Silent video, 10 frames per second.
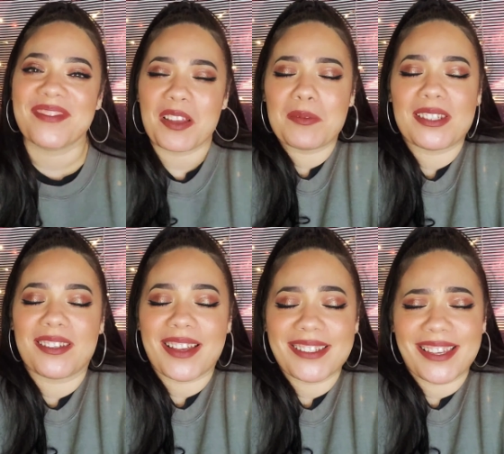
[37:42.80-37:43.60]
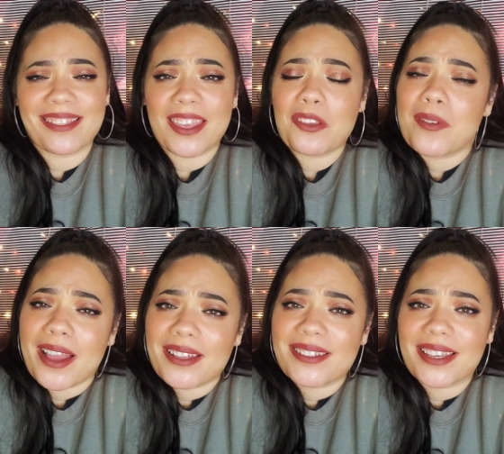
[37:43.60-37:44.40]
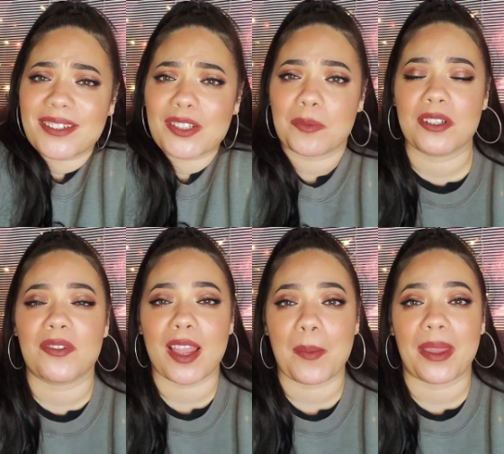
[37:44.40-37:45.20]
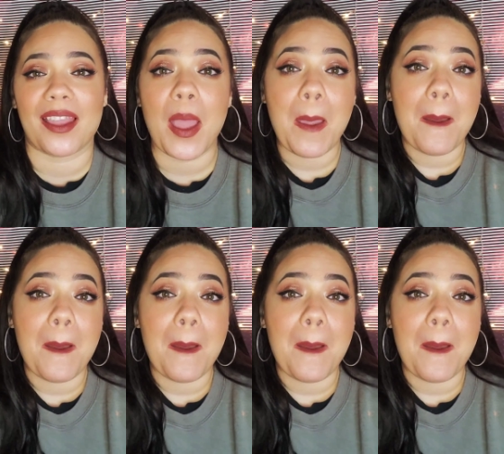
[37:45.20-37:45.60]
Thank you guys again so much for coming.